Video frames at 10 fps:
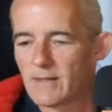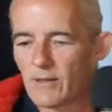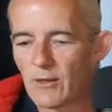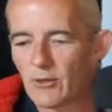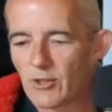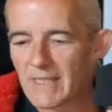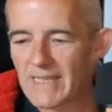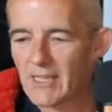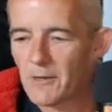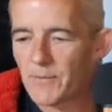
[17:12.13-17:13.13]
So I'm going to
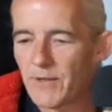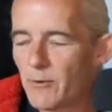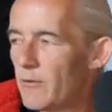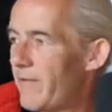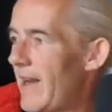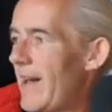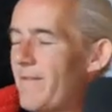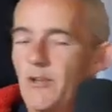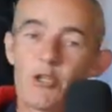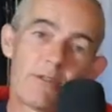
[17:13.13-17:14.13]
take up the old fly
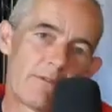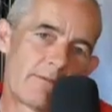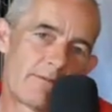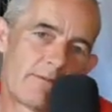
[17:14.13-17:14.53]
fishing.